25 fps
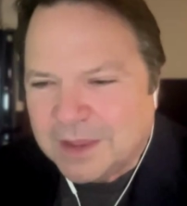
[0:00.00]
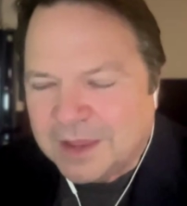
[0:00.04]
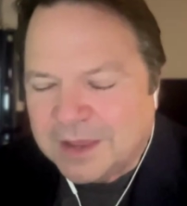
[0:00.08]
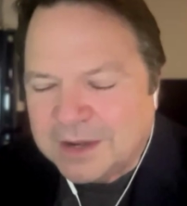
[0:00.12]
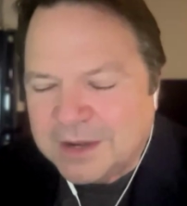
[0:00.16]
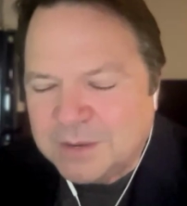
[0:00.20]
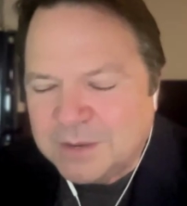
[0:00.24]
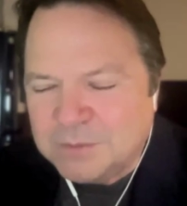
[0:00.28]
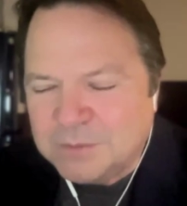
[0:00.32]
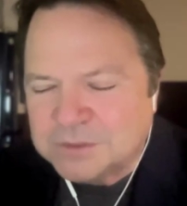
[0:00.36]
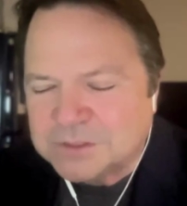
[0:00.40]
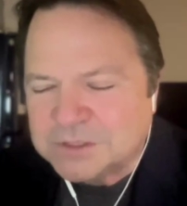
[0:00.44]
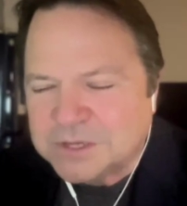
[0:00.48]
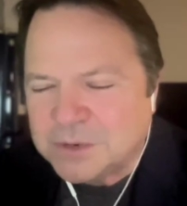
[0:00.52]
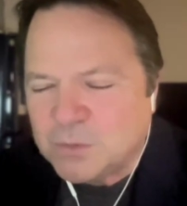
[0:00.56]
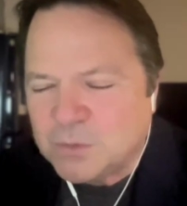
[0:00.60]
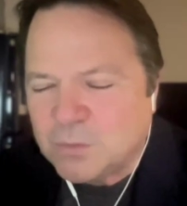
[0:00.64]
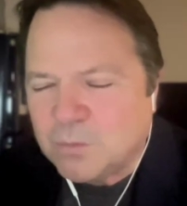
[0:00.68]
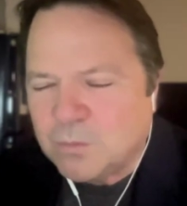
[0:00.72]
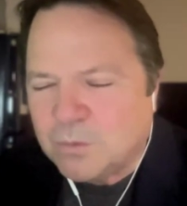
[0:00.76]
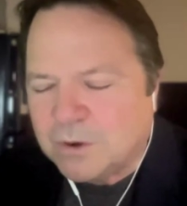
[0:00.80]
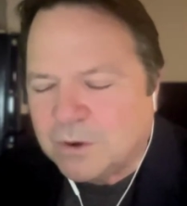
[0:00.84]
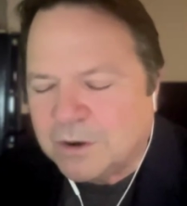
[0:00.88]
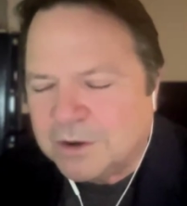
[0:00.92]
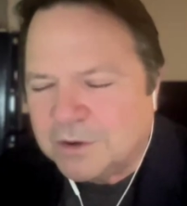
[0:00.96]
And he was
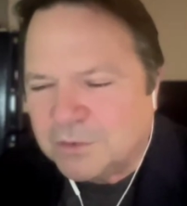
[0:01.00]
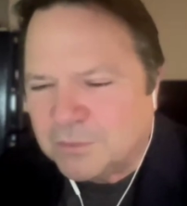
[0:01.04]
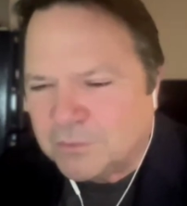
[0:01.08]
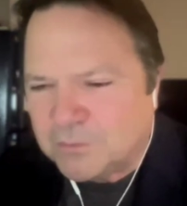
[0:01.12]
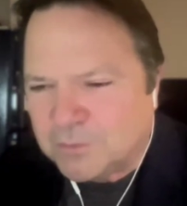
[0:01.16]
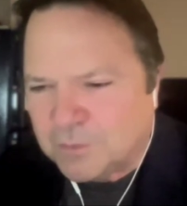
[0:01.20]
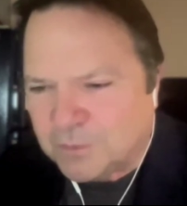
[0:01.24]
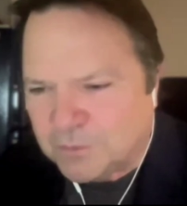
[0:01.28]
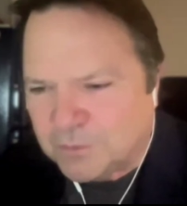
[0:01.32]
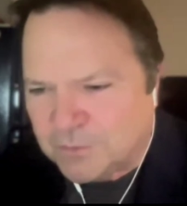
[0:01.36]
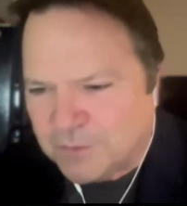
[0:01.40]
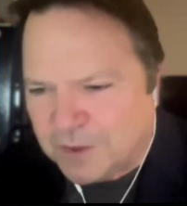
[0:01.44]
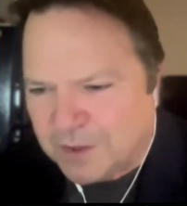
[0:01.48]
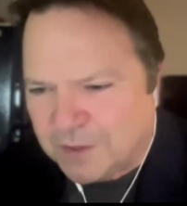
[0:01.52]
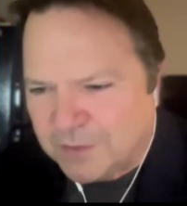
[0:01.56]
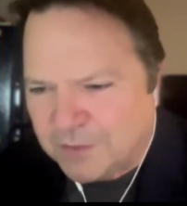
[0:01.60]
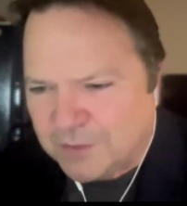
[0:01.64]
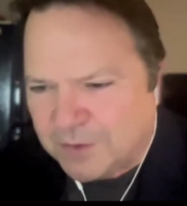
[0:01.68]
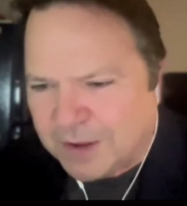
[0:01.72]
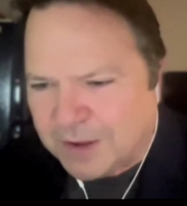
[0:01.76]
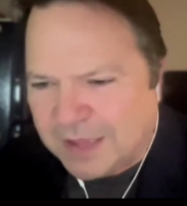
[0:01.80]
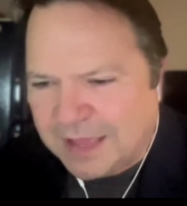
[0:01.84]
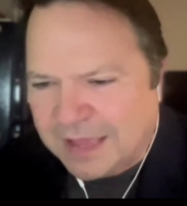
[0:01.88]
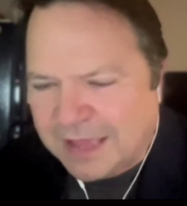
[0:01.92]
a wonderful father.